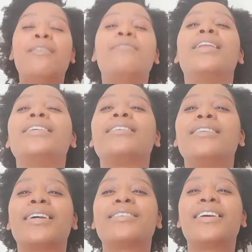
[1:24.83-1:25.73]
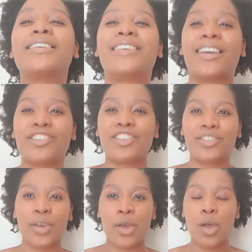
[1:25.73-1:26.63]
flattening as I touch
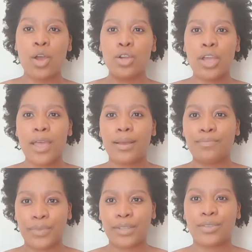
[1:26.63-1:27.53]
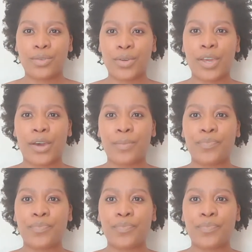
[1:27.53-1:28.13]
it. So yeah,